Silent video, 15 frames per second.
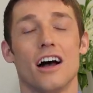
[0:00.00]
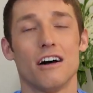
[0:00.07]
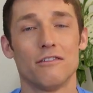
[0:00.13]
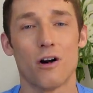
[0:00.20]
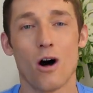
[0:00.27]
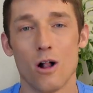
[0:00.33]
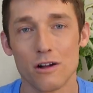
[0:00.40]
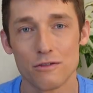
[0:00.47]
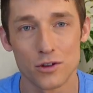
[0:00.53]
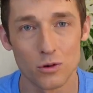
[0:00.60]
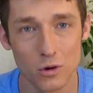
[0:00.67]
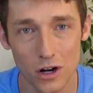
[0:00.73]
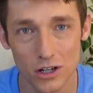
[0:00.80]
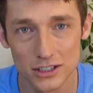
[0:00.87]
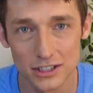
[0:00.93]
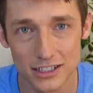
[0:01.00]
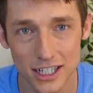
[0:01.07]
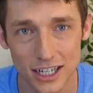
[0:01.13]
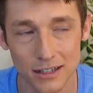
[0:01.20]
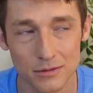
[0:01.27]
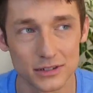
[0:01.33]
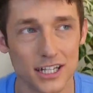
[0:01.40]
of all of the world's
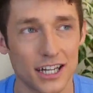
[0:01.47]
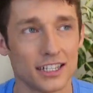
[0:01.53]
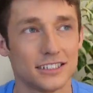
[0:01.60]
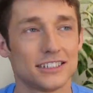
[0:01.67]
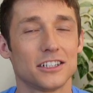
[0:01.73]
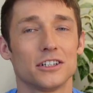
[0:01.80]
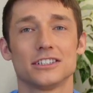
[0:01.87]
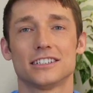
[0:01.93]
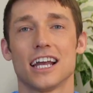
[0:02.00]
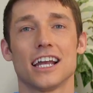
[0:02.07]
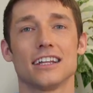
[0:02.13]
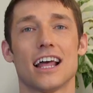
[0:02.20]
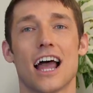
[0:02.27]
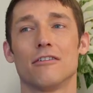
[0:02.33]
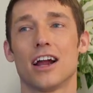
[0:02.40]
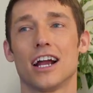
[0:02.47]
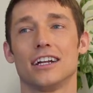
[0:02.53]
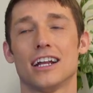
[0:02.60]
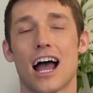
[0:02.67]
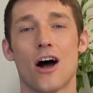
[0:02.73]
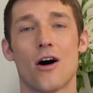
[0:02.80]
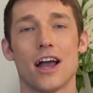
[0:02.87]
teams. And still saying that right
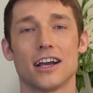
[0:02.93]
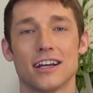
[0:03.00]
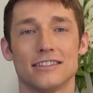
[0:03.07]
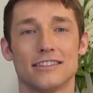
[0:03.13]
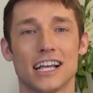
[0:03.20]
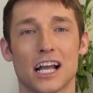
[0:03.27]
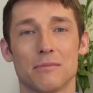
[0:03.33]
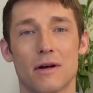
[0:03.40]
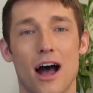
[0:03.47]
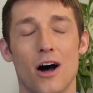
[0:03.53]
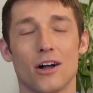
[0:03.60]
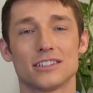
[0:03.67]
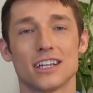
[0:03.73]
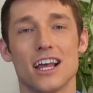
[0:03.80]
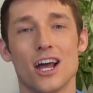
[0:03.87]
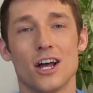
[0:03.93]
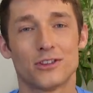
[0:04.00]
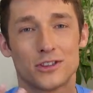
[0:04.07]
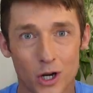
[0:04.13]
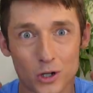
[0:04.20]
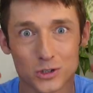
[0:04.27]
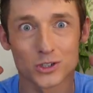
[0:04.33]
now, I can think about
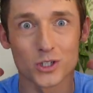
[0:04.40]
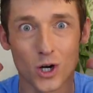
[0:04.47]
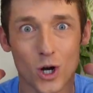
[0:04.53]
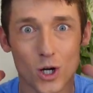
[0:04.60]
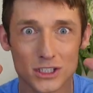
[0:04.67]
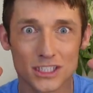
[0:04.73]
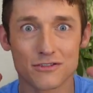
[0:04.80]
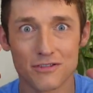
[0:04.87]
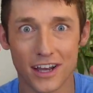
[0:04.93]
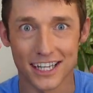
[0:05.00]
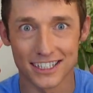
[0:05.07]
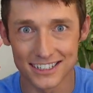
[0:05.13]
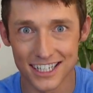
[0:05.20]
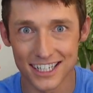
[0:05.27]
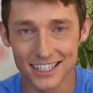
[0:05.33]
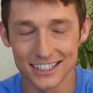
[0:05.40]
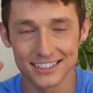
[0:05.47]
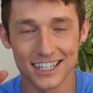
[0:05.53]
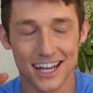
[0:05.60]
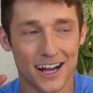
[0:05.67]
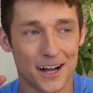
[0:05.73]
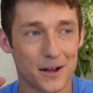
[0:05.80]
those girls'
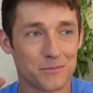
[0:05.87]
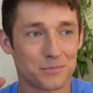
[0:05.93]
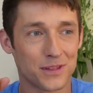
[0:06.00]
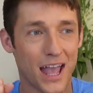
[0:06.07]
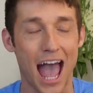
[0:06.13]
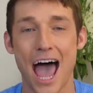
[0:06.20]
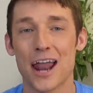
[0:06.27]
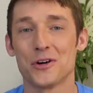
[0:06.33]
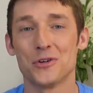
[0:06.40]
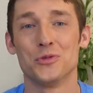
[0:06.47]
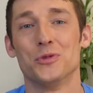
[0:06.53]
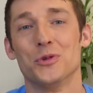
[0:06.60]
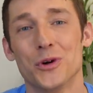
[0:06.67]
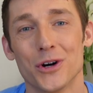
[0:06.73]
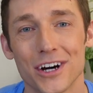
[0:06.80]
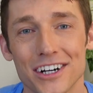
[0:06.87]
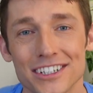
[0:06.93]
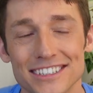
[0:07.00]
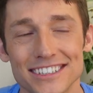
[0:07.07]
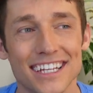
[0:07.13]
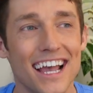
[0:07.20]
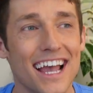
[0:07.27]
faces at
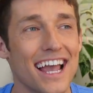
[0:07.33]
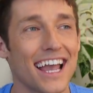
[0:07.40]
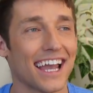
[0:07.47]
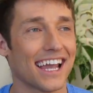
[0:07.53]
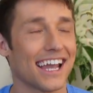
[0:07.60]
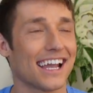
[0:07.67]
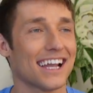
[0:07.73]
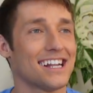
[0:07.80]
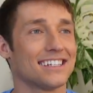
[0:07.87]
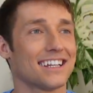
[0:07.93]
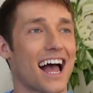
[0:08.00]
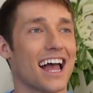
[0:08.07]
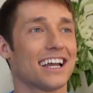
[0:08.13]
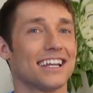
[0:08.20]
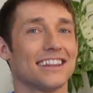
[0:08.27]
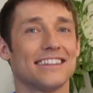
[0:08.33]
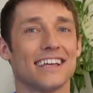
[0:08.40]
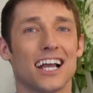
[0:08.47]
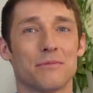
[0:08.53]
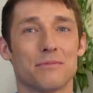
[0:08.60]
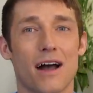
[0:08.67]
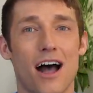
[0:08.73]
awards, and I can
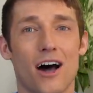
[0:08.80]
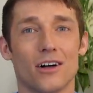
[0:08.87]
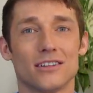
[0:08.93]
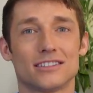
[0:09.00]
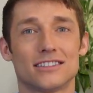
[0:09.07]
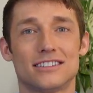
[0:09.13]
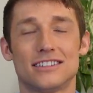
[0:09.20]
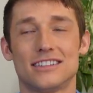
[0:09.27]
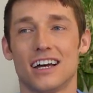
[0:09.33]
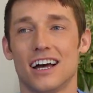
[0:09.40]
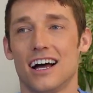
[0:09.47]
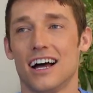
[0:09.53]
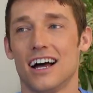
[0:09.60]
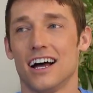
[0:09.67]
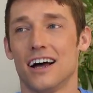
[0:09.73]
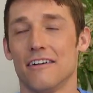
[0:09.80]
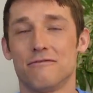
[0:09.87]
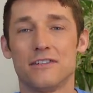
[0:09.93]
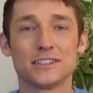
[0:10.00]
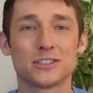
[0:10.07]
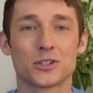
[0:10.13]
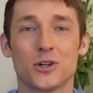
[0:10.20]
think about the
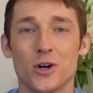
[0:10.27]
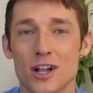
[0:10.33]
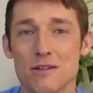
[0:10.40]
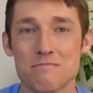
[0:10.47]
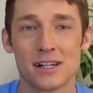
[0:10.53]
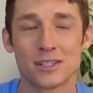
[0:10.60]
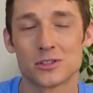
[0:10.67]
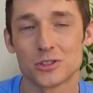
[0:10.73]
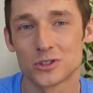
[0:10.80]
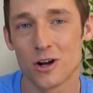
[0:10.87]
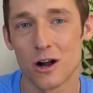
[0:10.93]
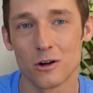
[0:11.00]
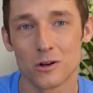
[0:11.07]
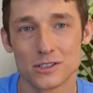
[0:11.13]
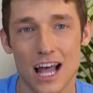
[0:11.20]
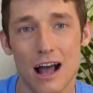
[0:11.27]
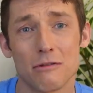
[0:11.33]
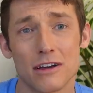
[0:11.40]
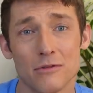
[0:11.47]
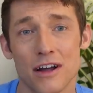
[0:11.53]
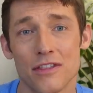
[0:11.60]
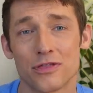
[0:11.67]
physical and mental struggles that
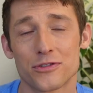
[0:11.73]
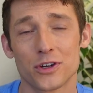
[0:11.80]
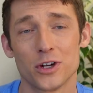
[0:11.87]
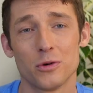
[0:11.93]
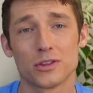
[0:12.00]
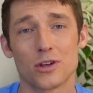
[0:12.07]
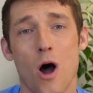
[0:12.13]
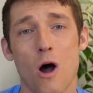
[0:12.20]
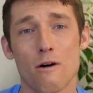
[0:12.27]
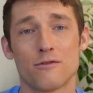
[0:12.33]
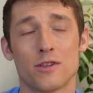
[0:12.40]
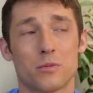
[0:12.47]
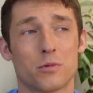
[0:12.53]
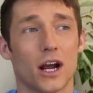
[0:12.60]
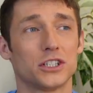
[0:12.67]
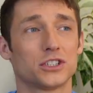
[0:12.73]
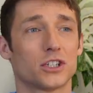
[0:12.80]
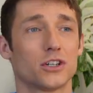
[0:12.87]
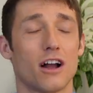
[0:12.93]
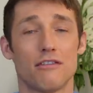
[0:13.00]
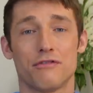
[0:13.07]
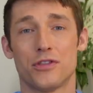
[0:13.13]
we went through with all of the
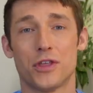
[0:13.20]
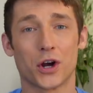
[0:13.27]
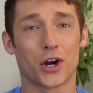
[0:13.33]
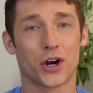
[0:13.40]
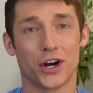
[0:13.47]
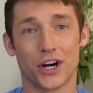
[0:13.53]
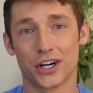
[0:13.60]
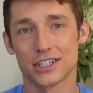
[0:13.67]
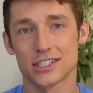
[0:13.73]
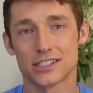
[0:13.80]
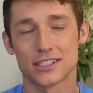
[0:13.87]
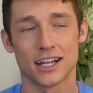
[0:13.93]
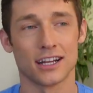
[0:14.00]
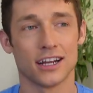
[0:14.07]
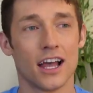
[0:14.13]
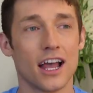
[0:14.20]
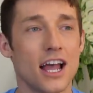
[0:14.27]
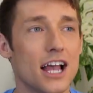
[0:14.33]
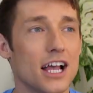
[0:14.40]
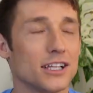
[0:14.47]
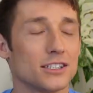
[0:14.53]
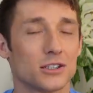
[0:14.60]
pressure of the curse and
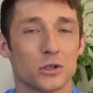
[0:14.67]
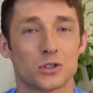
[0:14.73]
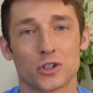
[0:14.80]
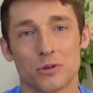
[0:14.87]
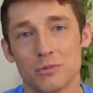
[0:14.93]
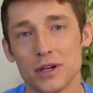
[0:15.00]
social